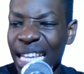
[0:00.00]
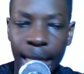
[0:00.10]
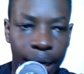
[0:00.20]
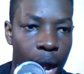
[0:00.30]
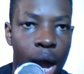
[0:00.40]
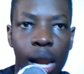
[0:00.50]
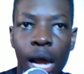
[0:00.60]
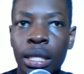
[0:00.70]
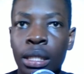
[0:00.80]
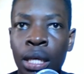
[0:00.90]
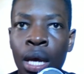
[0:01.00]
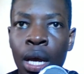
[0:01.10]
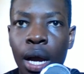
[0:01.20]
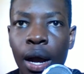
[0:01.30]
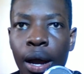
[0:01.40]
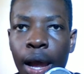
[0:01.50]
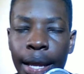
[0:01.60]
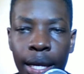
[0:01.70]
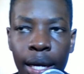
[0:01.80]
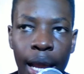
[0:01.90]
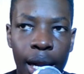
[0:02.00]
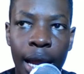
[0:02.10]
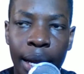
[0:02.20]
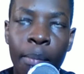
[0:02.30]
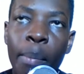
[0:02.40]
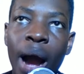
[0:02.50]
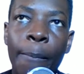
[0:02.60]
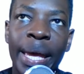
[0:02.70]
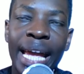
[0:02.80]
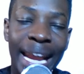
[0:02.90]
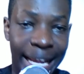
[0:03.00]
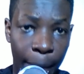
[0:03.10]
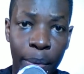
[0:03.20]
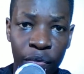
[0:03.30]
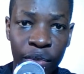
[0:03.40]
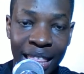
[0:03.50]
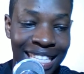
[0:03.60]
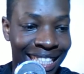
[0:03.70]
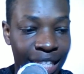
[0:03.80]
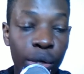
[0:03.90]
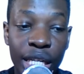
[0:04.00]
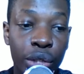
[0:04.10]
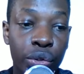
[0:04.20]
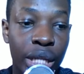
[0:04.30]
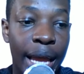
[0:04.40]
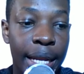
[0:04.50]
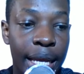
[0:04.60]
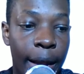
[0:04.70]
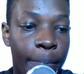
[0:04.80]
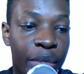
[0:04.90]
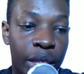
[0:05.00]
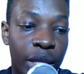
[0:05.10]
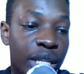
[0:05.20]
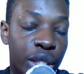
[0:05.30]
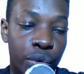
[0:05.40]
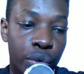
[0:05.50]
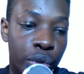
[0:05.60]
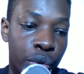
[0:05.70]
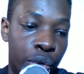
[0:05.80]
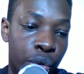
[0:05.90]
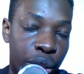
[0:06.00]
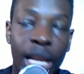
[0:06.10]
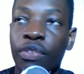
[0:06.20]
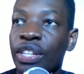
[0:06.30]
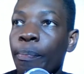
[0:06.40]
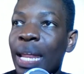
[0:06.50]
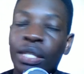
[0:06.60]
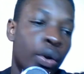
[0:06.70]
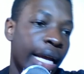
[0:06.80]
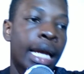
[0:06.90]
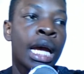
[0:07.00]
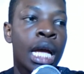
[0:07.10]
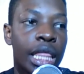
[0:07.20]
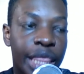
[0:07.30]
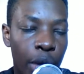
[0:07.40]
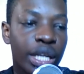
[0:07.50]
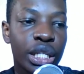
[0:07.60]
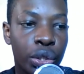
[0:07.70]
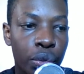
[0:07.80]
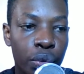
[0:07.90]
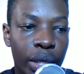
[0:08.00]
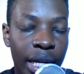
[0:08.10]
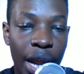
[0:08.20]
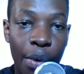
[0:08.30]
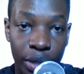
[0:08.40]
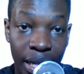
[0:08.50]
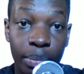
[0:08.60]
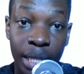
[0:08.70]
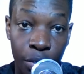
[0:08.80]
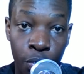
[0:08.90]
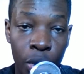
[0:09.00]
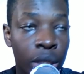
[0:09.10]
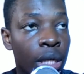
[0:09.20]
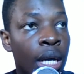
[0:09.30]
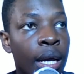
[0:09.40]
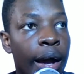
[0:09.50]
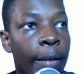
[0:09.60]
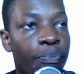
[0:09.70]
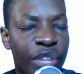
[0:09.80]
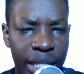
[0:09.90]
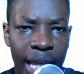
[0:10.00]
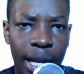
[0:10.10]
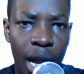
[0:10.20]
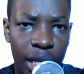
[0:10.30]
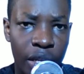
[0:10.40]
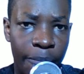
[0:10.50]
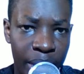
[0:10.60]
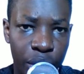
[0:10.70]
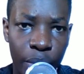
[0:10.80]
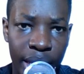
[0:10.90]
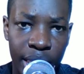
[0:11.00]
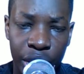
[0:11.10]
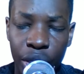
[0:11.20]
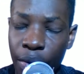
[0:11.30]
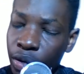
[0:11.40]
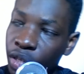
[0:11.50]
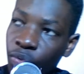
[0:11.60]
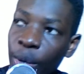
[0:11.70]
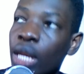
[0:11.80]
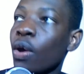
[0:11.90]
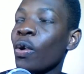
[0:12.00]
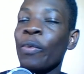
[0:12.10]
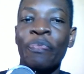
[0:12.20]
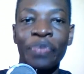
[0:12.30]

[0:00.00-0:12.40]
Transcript: like Haaland, uh, like, like, like Mbappe, and a couple of others, they'll need to sign. Yeah, they'll need to, to, to, to sell off some players. Okay, they'll need to clear out some deadwood, um, just like Arsenal have been doing in this generation's window.